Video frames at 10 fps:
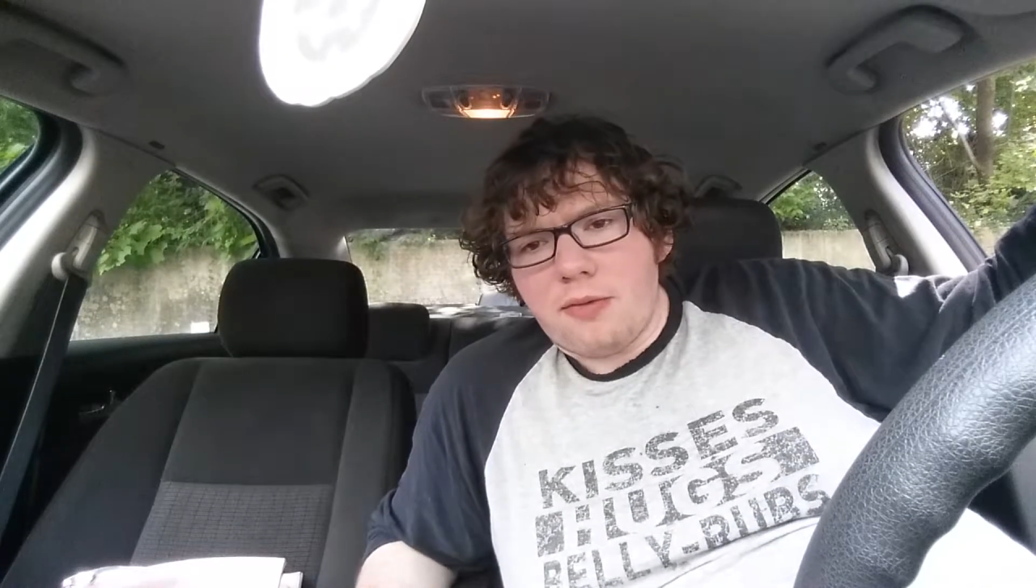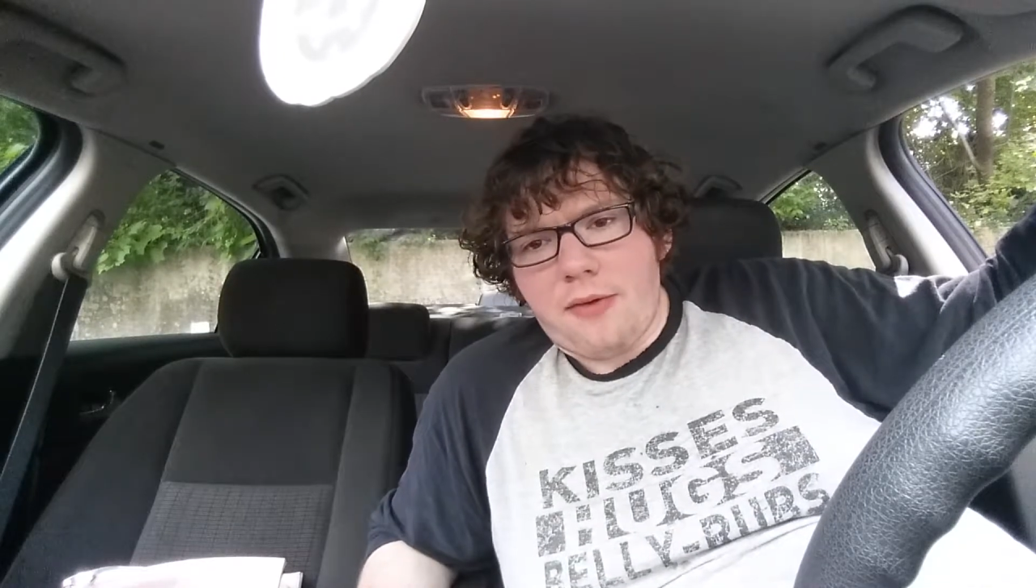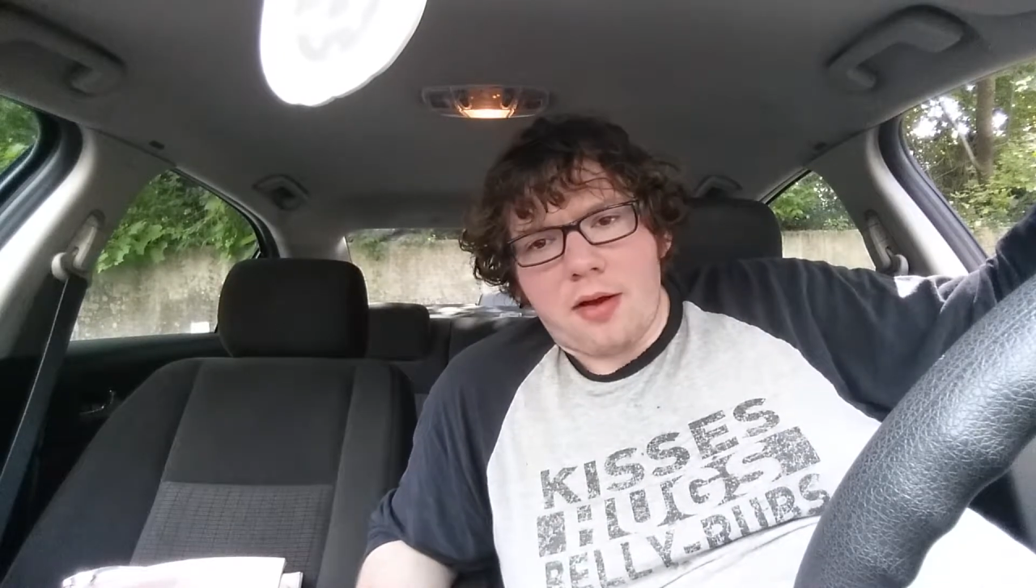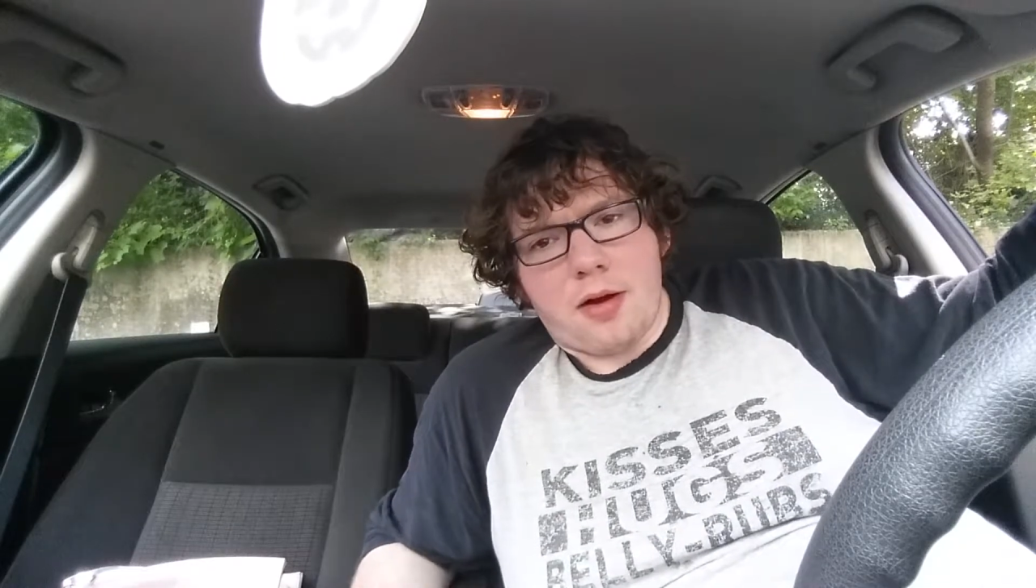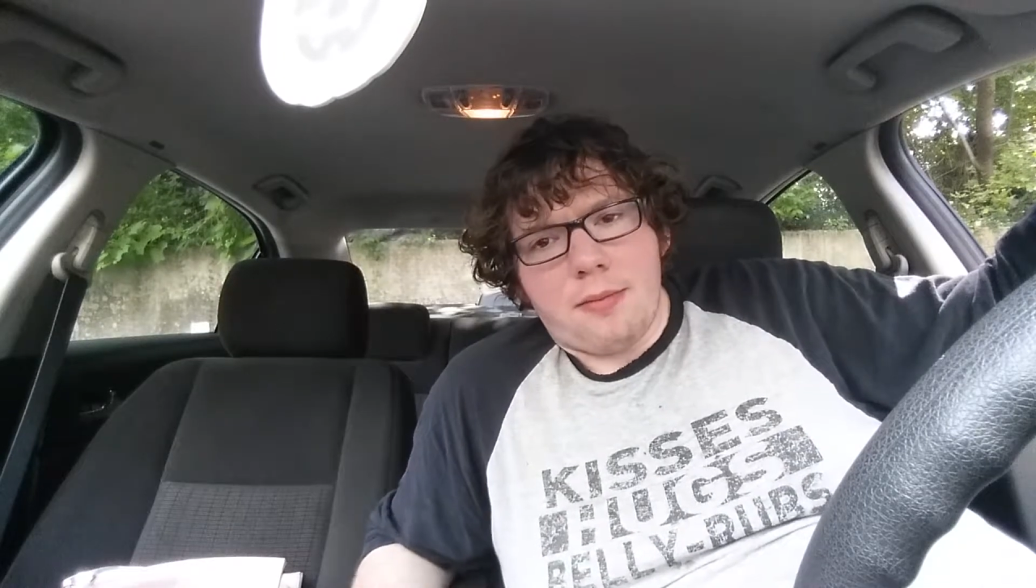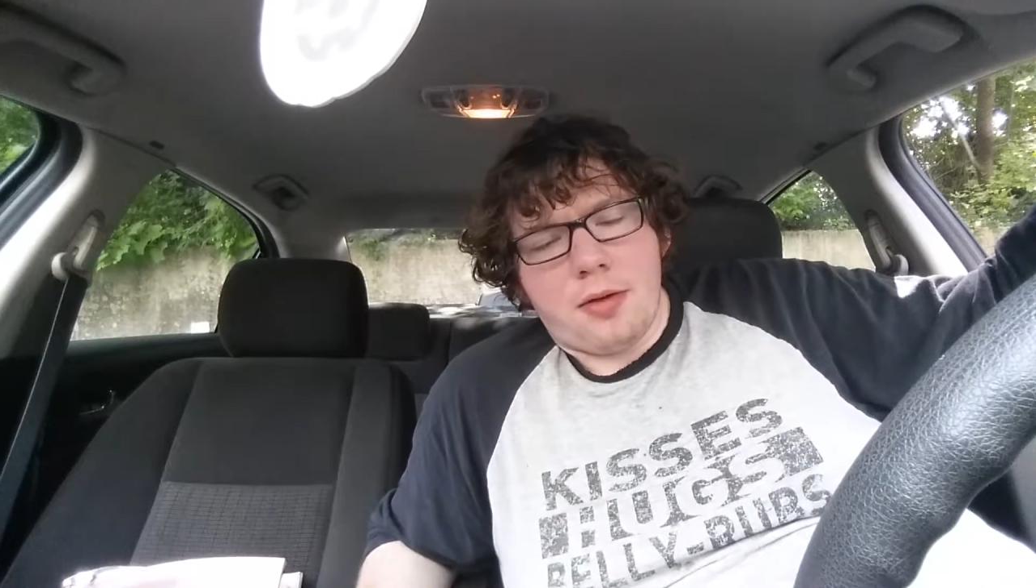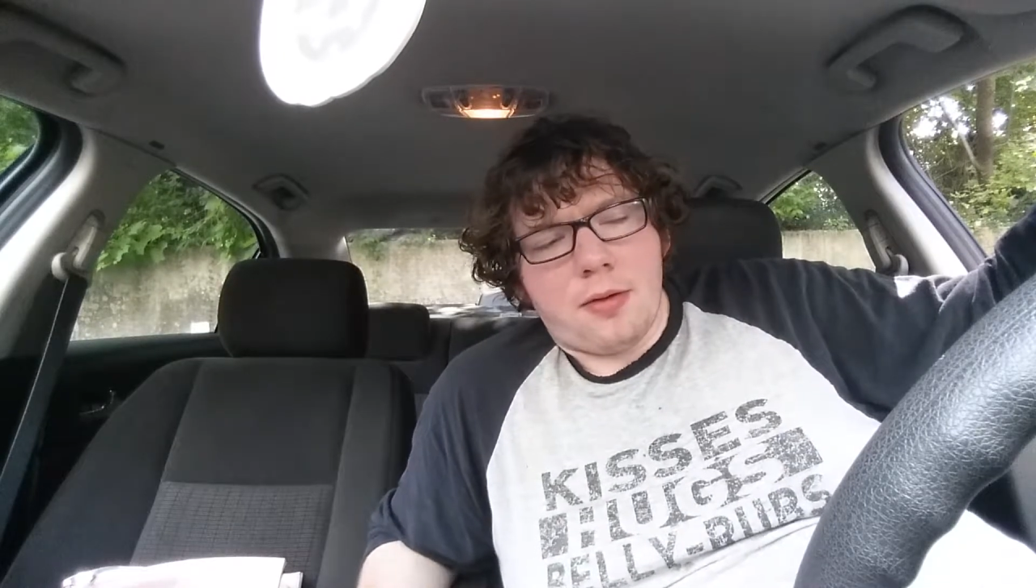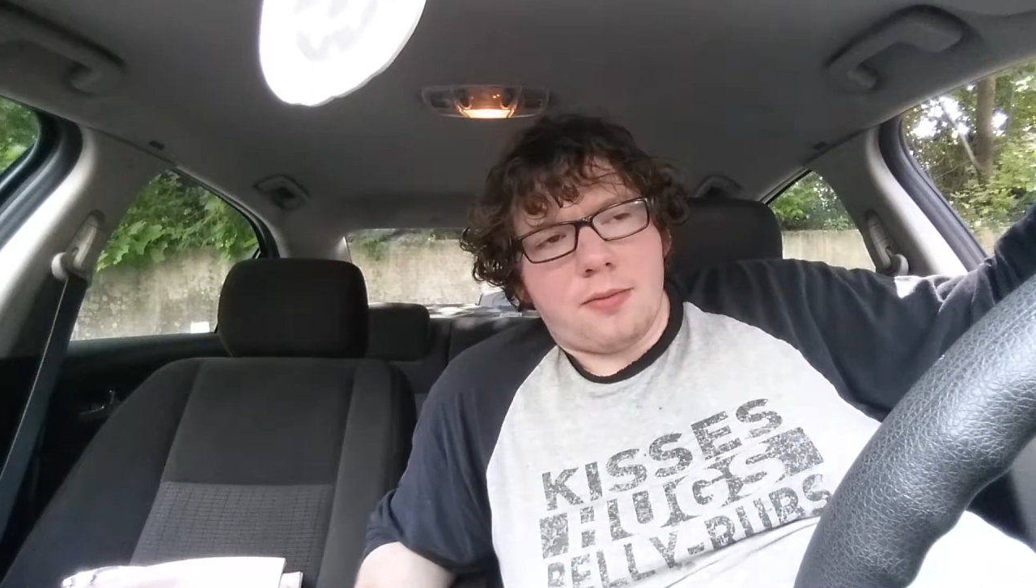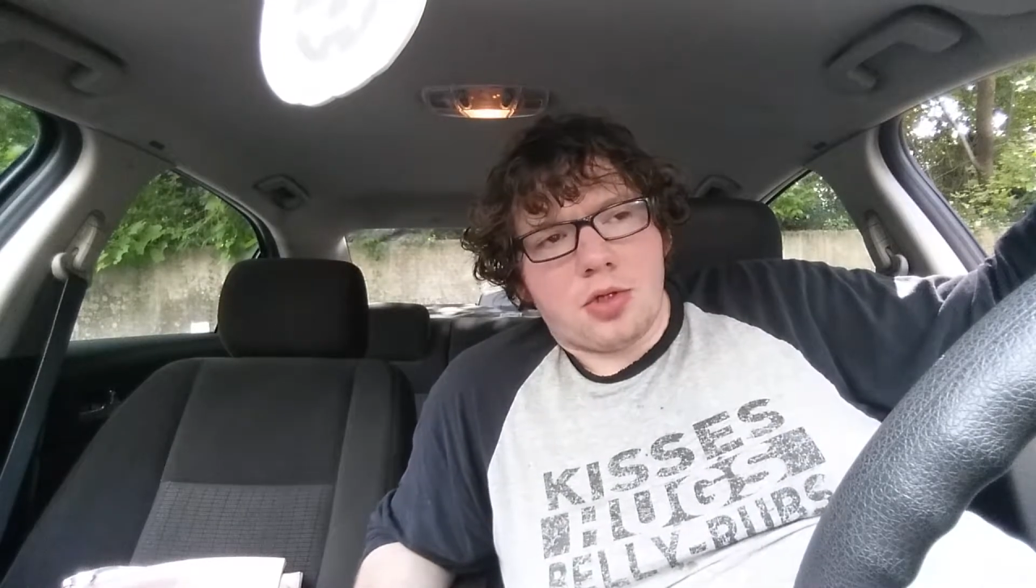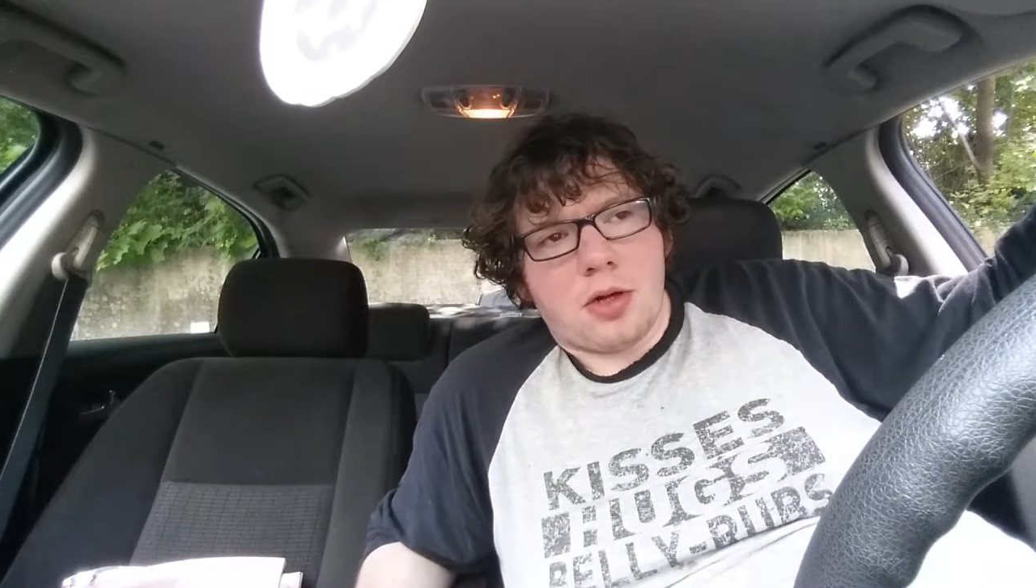Fire Emblem,